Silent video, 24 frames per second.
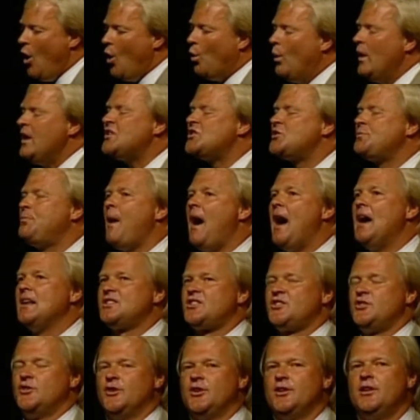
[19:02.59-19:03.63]
we
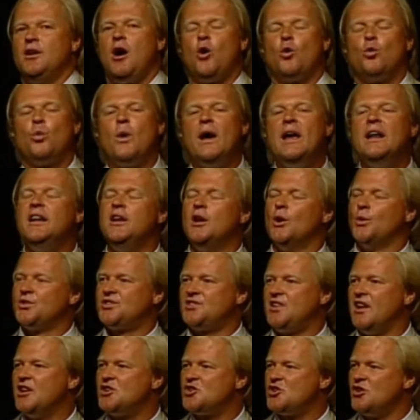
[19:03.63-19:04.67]
sponsored a radio
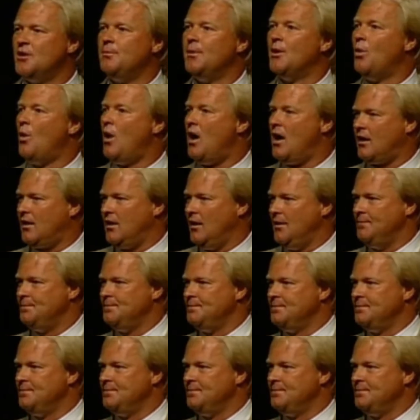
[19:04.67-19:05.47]
station in Milwaukee.